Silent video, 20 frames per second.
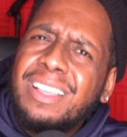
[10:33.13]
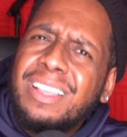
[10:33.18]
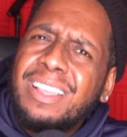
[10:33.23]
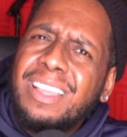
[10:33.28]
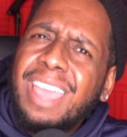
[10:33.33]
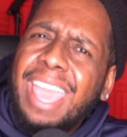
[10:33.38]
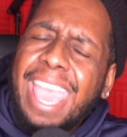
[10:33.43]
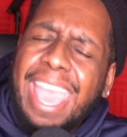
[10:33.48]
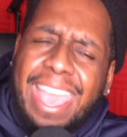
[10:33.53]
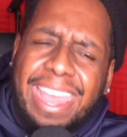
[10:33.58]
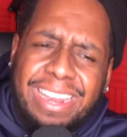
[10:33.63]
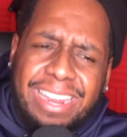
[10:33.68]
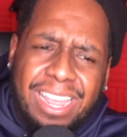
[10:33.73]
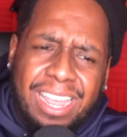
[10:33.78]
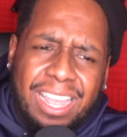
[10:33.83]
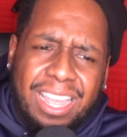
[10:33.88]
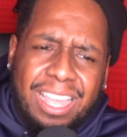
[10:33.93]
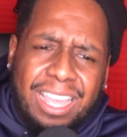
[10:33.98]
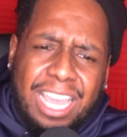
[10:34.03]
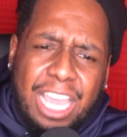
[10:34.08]
and
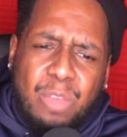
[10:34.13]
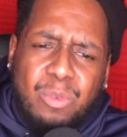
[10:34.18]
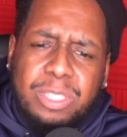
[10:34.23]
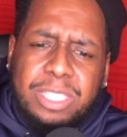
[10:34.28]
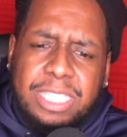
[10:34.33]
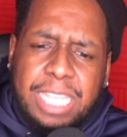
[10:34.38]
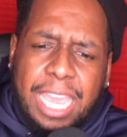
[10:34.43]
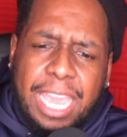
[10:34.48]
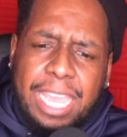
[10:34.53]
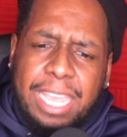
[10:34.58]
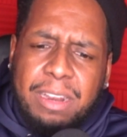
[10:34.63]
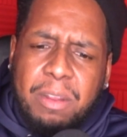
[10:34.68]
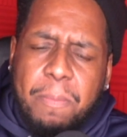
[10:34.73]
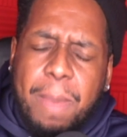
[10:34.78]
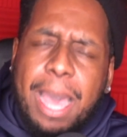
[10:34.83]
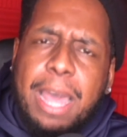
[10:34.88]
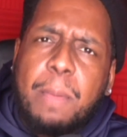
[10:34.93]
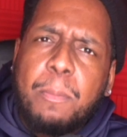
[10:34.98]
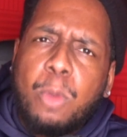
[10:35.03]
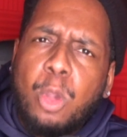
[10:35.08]
he was saying
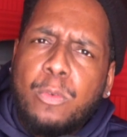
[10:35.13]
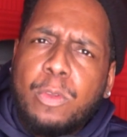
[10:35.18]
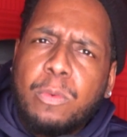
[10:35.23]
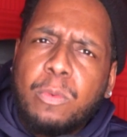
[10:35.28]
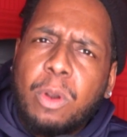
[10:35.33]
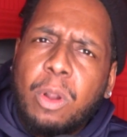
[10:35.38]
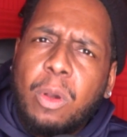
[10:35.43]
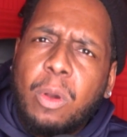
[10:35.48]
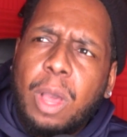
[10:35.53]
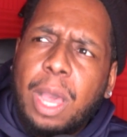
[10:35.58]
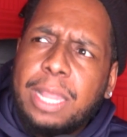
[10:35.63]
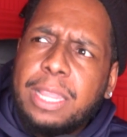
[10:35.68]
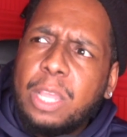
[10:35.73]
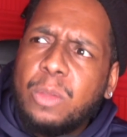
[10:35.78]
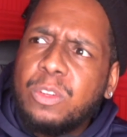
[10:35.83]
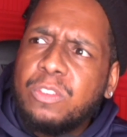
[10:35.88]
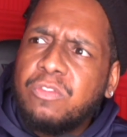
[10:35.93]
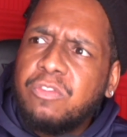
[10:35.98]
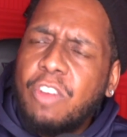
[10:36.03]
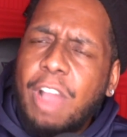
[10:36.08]
about a movie role, I think it
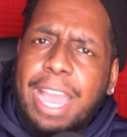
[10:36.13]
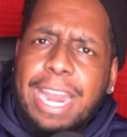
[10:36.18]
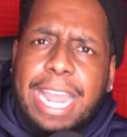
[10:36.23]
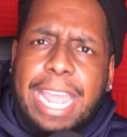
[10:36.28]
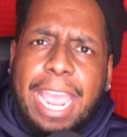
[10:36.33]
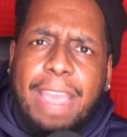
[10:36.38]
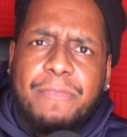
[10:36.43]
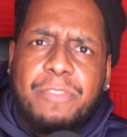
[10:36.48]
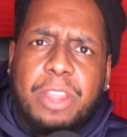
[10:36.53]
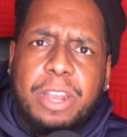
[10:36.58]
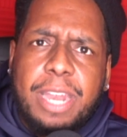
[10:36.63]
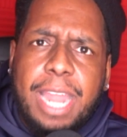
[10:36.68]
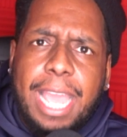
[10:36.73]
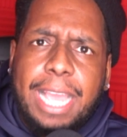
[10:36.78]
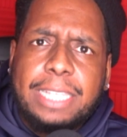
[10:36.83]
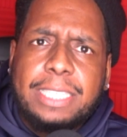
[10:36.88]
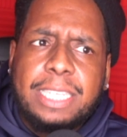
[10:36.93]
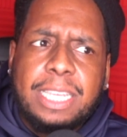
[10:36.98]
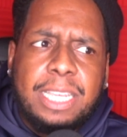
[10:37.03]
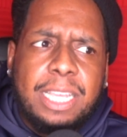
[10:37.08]
was Friday After
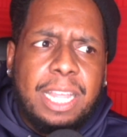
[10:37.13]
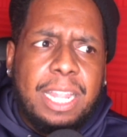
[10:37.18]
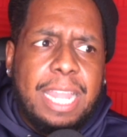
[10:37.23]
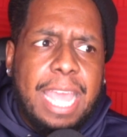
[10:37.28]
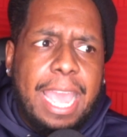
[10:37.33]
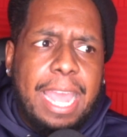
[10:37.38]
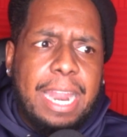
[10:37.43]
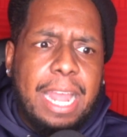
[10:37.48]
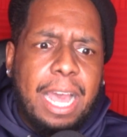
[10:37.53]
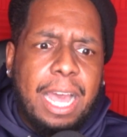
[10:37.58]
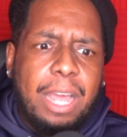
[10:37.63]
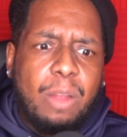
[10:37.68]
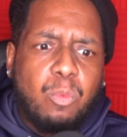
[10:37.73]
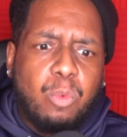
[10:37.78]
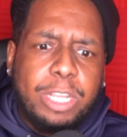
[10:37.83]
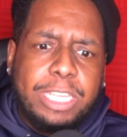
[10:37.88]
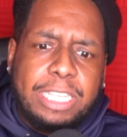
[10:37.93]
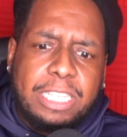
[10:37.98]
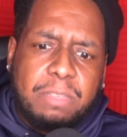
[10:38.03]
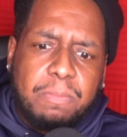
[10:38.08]
Next, that
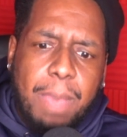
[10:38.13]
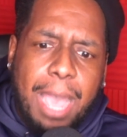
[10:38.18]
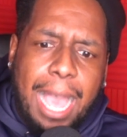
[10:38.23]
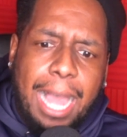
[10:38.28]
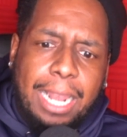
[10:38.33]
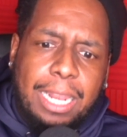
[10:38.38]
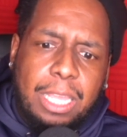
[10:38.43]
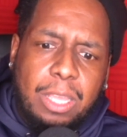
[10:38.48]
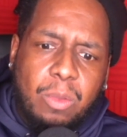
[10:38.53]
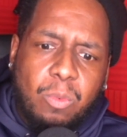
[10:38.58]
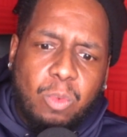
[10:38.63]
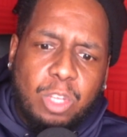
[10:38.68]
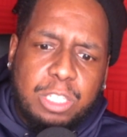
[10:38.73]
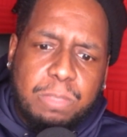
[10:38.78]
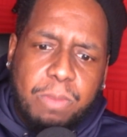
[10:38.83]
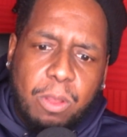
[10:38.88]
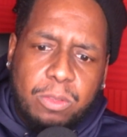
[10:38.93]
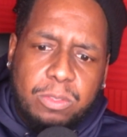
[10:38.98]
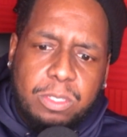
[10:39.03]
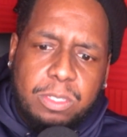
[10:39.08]
Rickey Smiley was
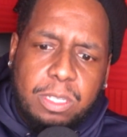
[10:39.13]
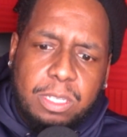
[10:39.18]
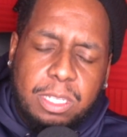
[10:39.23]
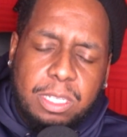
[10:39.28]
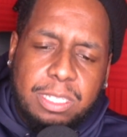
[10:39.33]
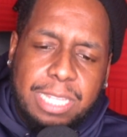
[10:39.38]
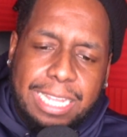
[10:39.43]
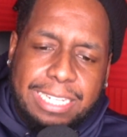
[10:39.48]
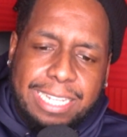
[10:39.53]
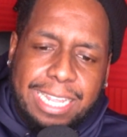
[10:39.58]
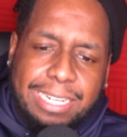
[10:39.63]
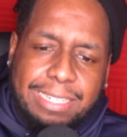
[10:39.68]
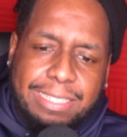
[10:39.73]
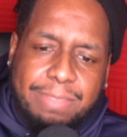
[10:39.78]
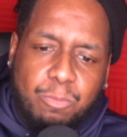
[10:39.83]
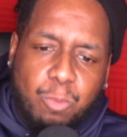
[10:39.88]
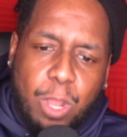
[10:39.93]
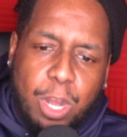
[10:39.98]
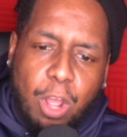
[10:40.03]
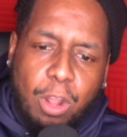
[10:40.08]
supposed to, that
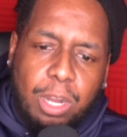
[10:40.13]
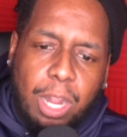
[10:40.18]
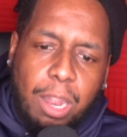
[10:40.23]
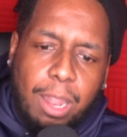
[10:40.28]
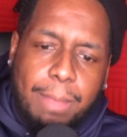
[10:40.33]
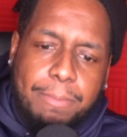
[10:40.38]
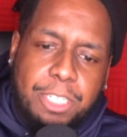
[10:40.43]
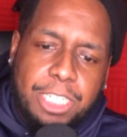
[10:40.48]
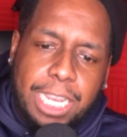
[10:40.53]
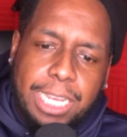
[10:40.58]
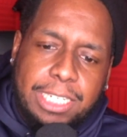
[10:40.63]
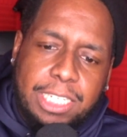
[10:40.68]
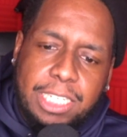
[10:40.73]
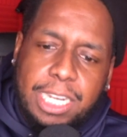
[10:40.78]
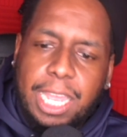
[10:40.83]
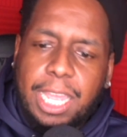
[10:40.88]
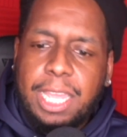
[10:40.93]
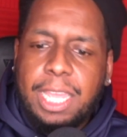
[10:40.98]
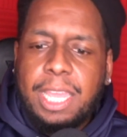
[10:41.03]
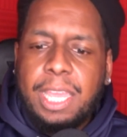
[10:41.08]
went on Club Shay
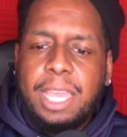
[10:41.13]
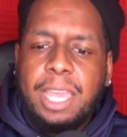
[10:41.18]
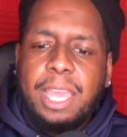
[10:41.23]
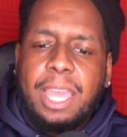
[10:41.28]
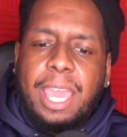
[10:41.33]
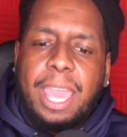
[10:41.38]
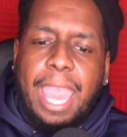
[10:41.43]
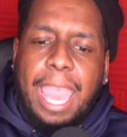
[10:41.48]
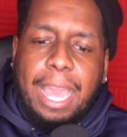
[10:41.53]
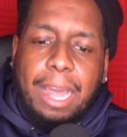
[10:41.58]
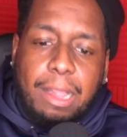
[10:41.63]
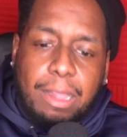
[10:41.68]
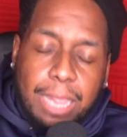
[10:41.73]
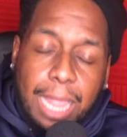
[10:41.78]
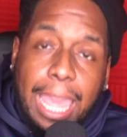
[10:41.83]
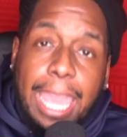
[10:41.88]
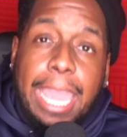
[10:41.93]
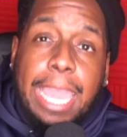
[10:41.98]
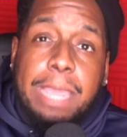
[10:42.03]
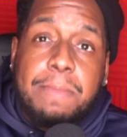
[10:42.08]
Shay and
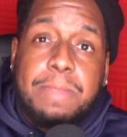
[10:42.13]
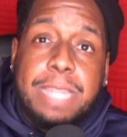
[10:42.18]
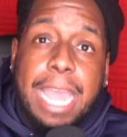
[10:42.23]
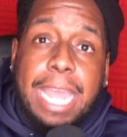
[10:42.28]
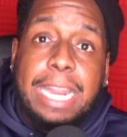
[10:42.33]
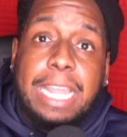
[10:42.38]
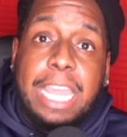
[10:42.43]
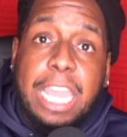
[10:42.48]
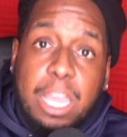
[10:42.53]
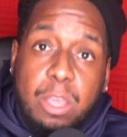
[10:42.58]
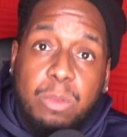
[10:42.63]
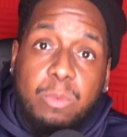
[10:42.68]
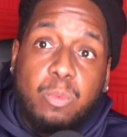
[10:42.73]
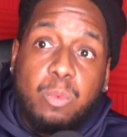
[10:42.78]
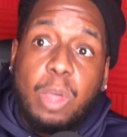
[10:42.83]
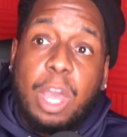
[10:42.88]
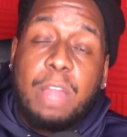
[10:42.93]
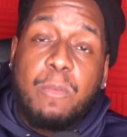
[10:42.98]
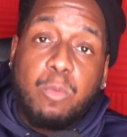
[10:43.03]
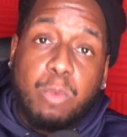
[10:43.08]
claimed that he
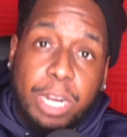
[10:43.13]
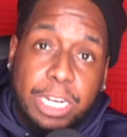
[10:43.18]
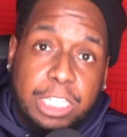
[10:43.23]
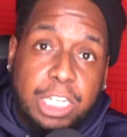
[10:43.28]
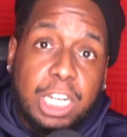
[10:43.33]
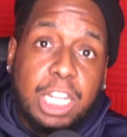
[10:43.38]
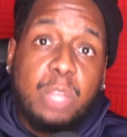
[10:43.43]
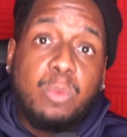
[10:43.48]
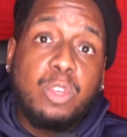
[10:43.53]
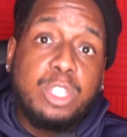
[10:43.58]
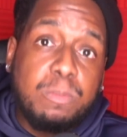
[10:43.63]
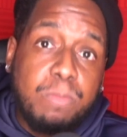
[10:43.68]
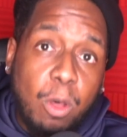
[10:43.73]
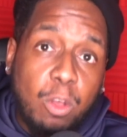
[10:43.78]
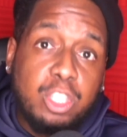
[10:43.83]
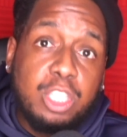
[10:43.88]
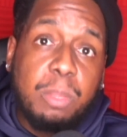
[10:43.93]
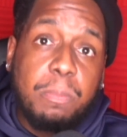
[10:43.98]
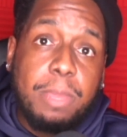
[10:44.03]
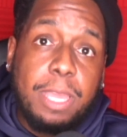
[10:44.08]
originally was
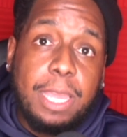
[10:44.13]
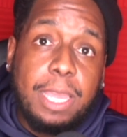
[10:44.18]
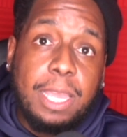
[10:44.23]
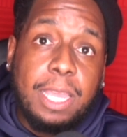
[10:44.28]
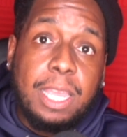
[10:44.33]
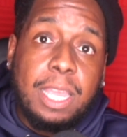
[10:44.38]
supposed to be